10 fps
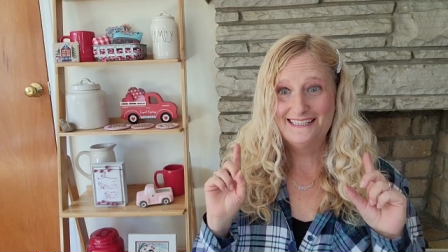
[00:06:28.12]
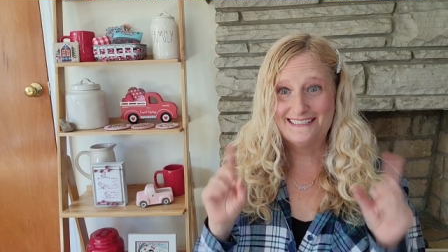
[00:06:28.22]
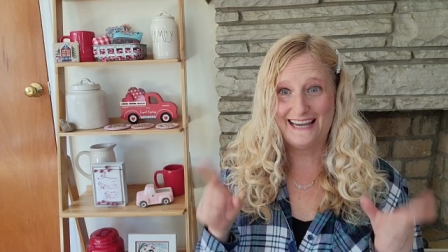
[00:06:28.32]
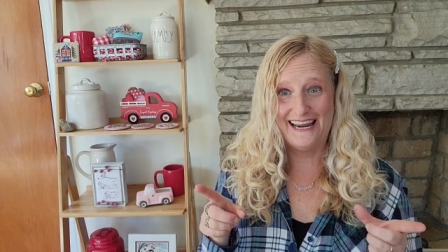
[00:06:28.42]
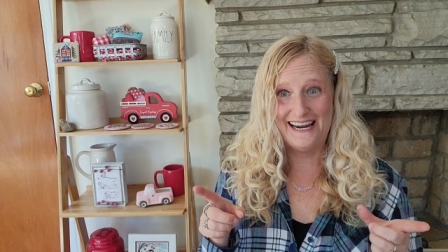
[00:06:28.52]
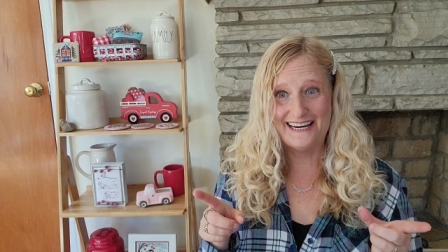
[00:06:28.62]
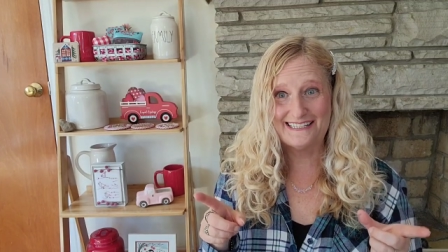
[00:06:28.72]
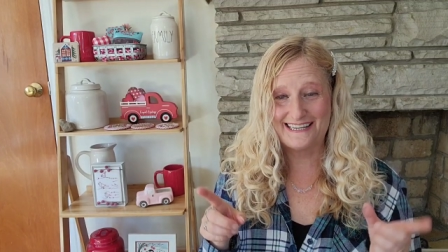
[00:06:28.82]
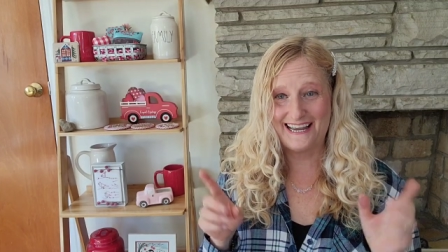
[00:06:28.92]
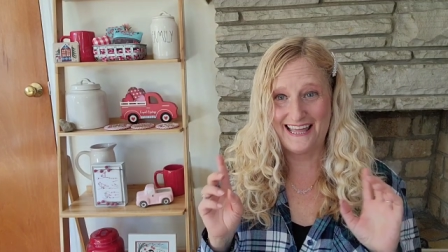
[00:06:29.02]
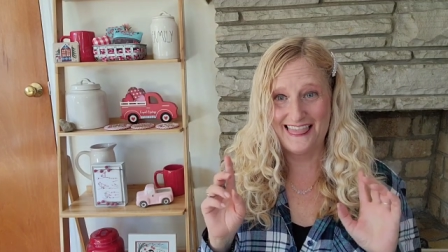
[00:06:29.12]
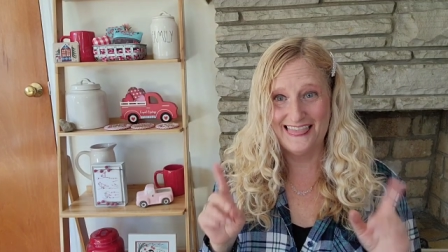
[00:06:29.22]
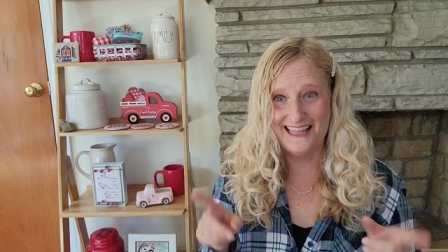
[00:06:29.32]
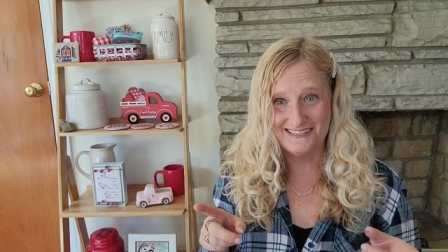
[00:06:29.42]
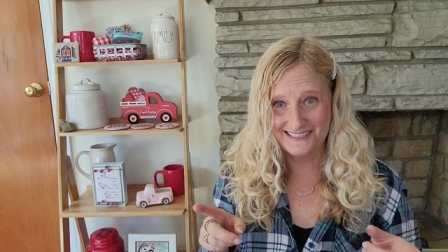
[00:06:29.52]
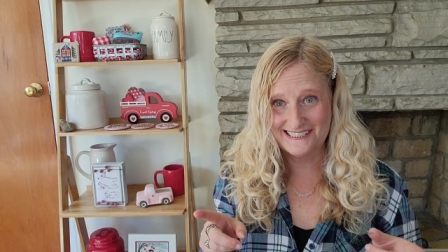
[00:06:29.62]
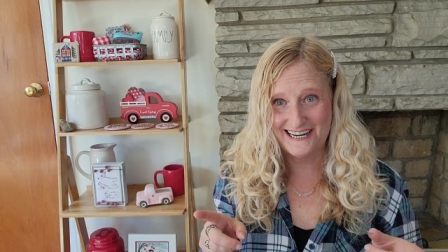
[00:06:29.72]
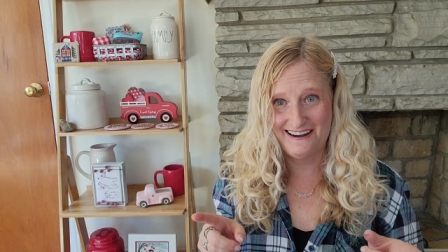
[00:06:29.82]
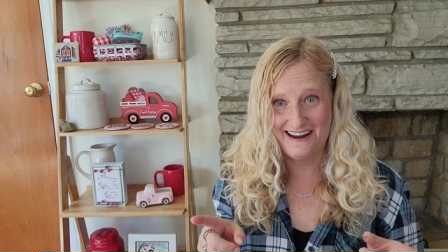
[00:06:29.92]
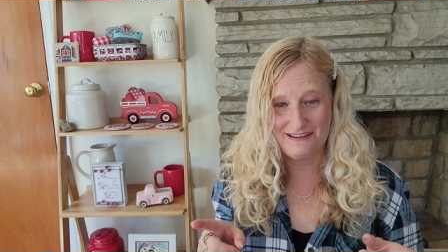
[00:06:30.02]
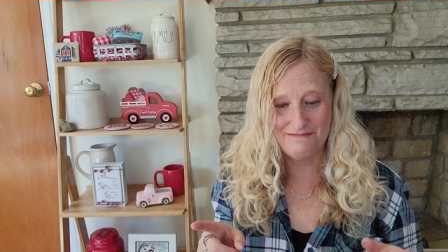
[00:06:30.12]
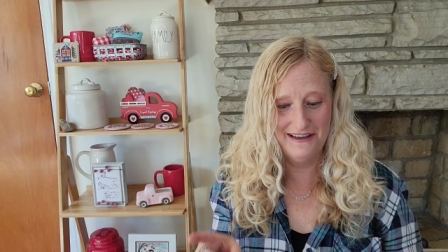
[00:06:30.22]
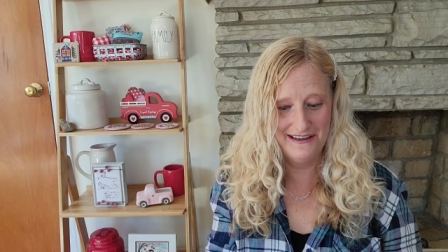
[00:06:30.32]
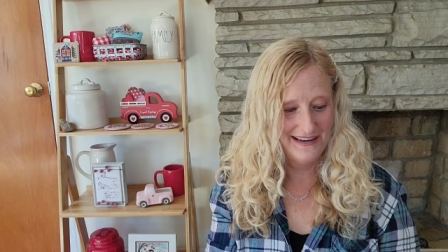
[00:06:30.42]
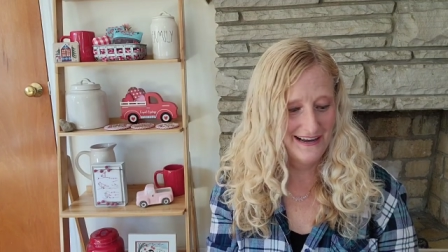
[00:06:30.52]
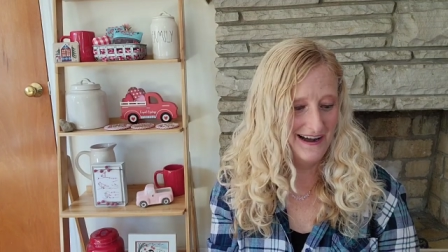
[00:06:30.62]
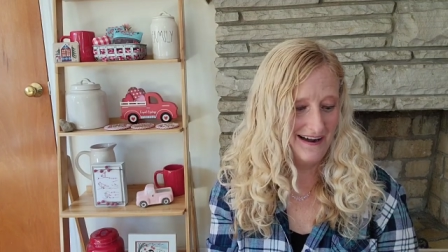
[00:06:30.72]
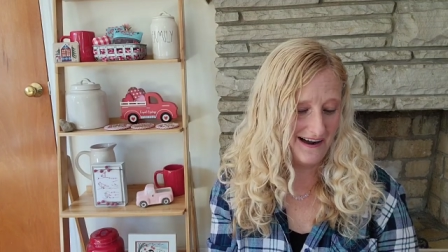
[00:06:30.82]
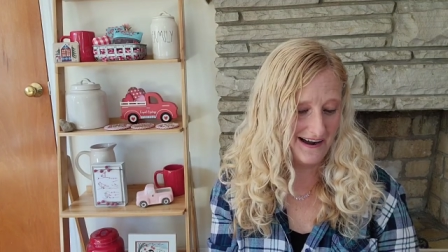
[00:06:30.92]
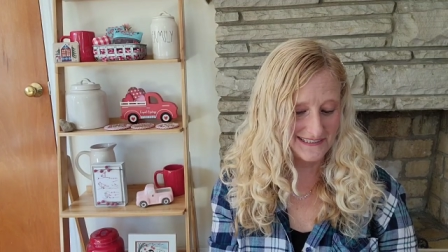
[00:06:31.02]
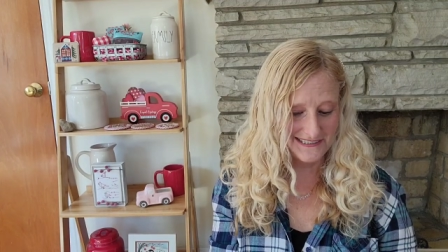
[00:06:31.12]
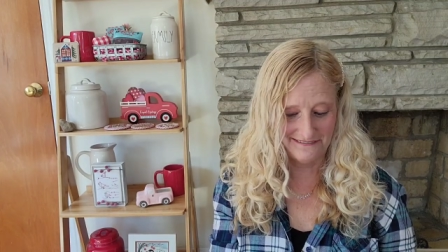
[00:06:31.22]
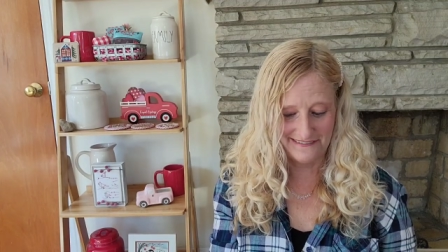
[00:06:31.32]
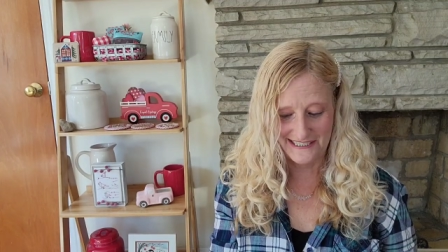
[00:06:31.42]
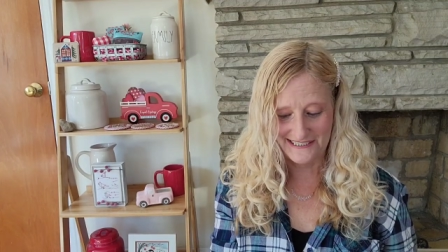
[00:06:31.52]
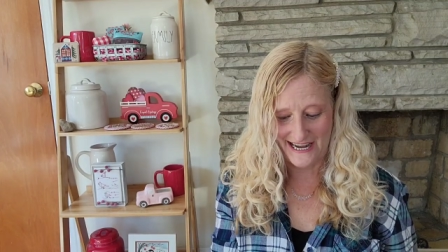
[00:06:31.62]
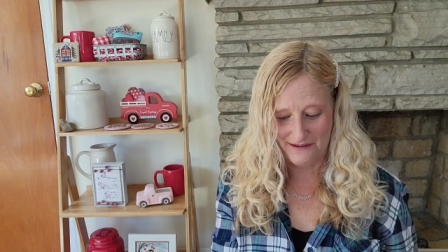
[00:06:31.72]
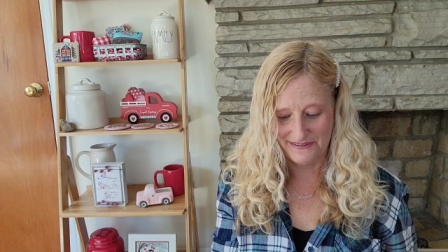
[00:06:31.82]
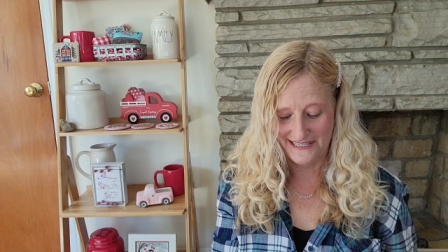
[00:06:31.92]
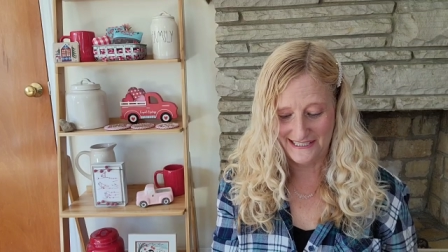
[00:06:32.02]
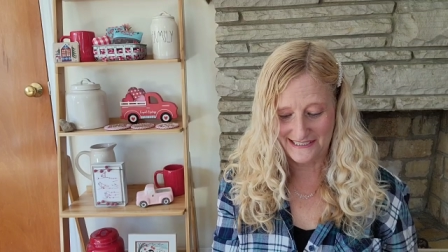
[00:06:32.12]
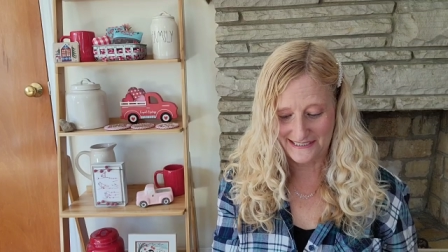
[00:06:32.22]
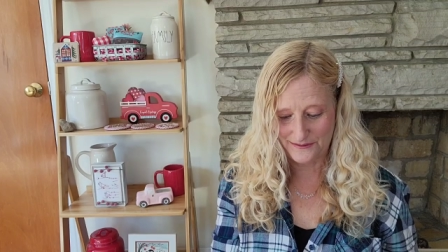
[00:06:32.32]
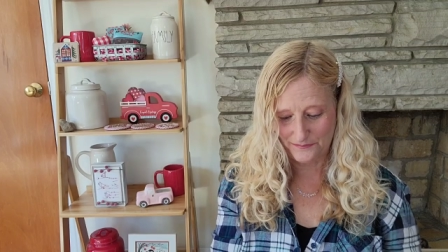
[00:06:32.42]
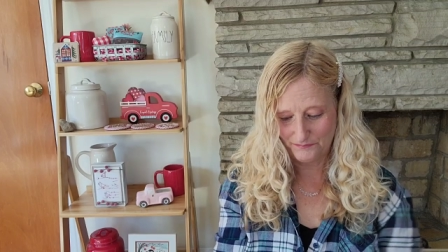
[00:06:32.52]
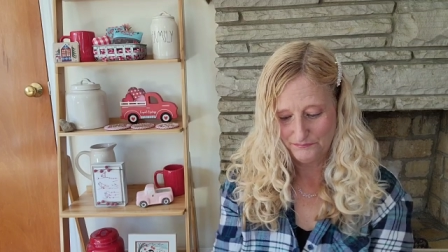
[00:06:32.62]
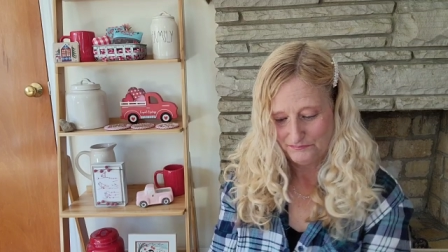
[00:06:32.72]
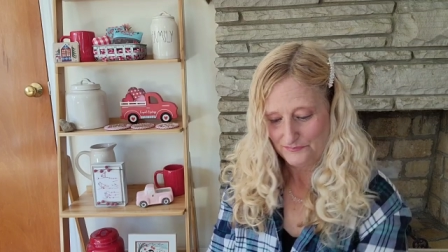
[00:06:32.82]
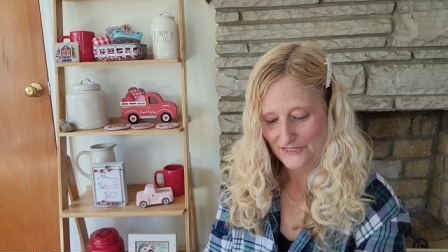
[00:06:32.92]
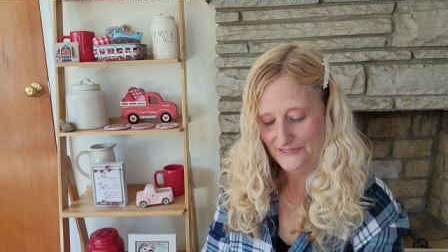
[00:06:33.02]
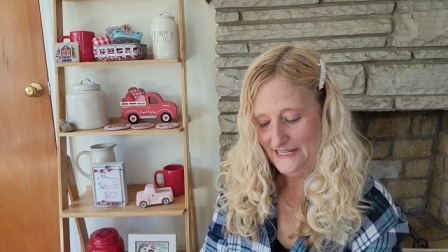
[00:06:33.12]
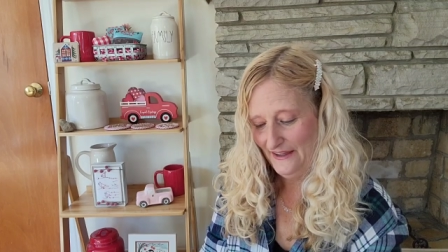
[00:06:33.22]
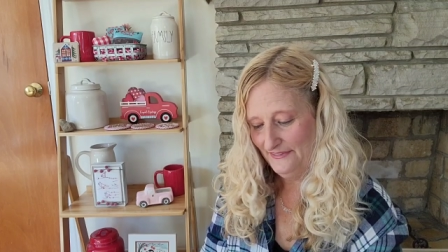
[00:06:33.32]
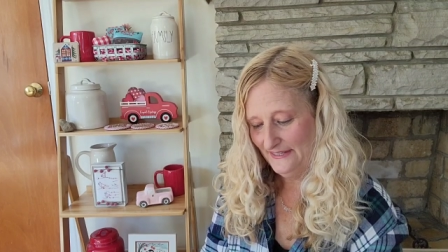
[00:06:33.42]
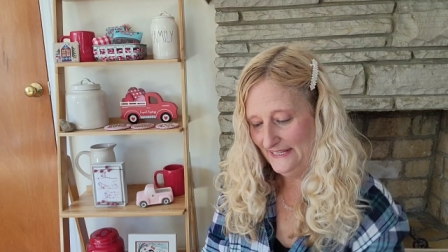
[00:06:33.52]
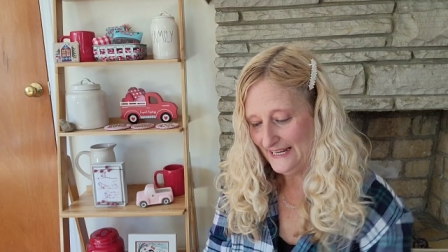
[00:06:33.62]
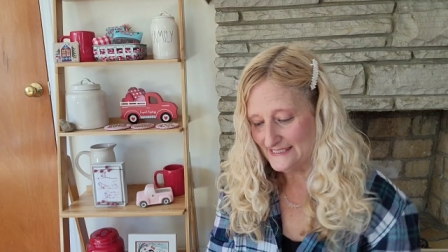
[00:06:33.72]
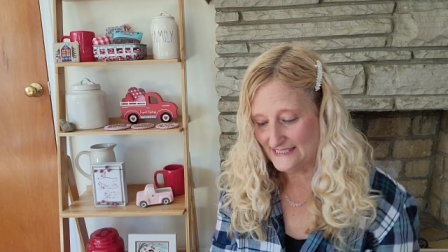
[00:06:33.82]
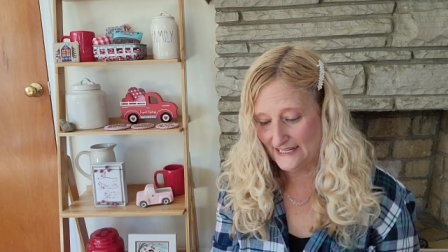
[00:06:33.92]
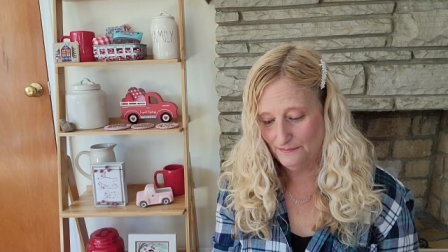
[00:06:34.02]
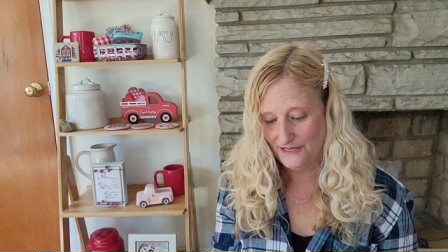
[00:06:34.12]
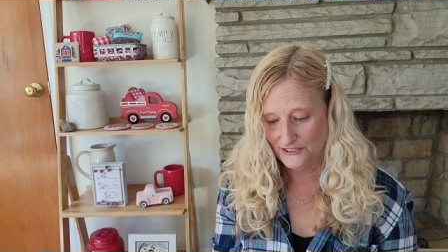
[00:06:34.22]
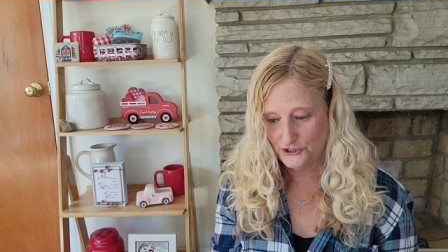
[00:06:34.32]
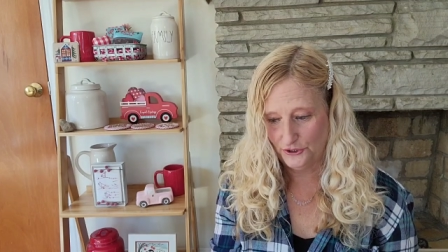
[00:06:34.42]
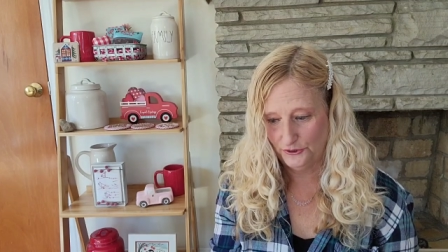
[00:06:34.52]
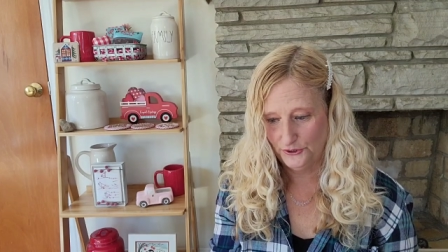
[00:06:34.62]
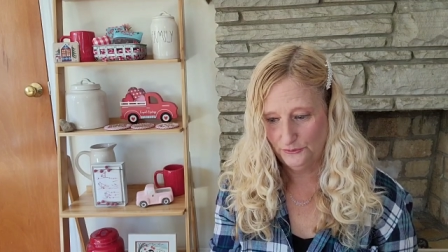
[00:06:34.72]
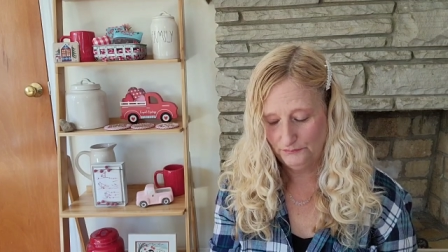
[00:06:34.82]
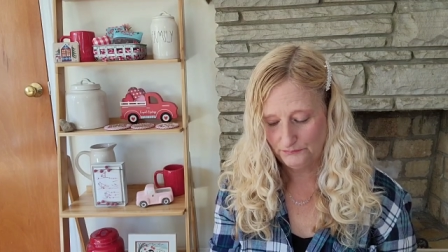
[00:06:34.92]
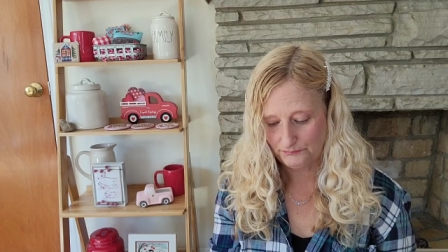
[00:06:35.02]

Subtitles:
takes a long time to finish that piece. Now, the next thing I'm going to show you,